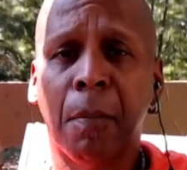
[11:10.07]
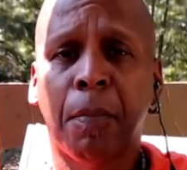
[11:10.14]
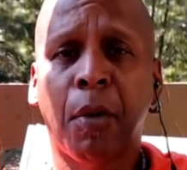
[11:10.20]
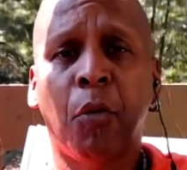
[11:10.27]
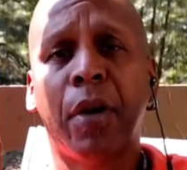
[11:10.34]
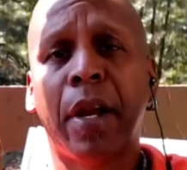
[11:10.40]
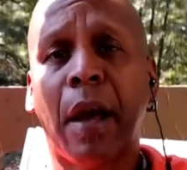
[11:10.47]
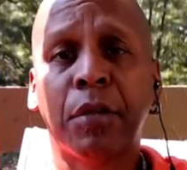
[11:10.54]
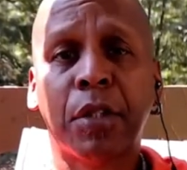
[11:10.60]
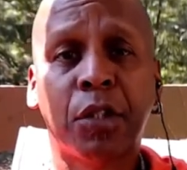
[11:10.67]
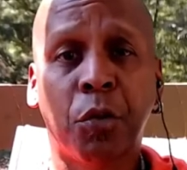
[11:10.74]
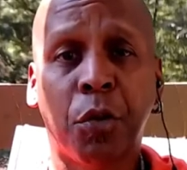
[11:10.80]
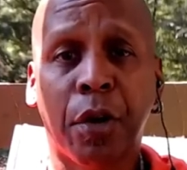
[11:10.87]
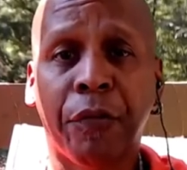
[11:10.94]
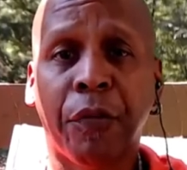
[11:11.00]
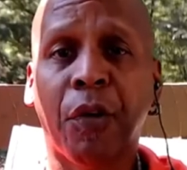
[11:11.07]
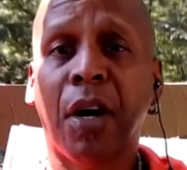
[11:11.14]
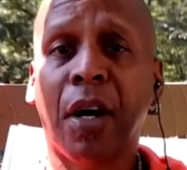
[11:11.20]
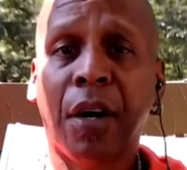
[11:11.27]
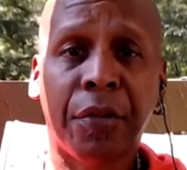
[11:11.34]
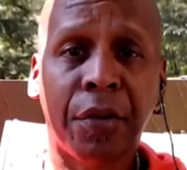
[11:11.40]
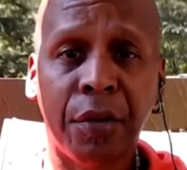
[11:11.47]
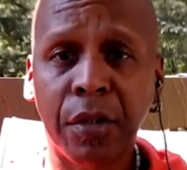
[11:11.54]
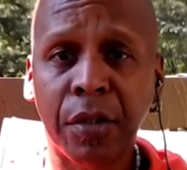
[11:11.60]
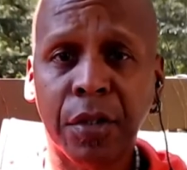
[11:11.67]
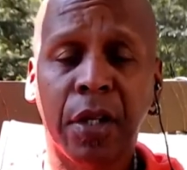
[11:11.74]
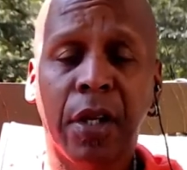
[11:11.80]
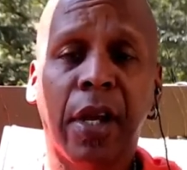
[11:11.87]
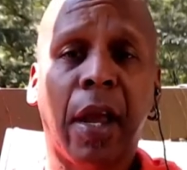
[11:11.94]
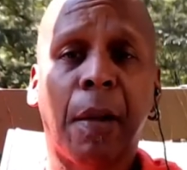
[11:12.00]
but when I was doing it for others
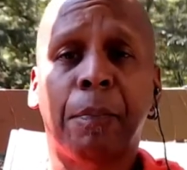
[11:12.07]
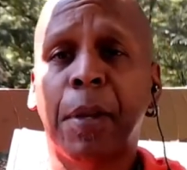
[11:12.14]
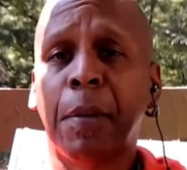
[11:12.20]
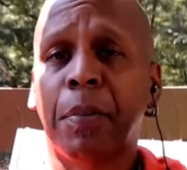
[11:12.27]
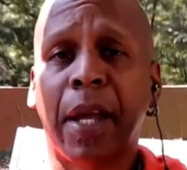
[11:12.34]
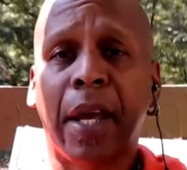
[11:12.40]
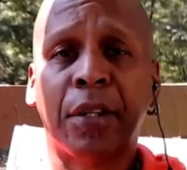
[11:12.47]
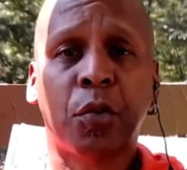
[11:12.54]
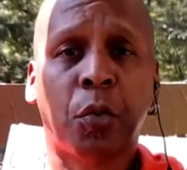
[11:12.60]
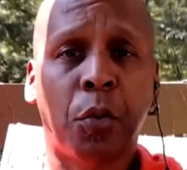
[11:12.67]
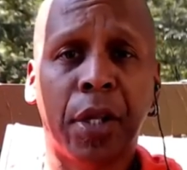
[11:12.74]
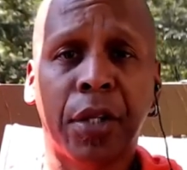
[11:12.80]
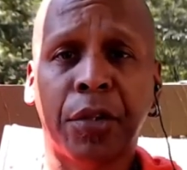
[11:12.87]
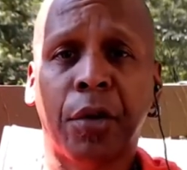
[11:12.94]
and people had 20,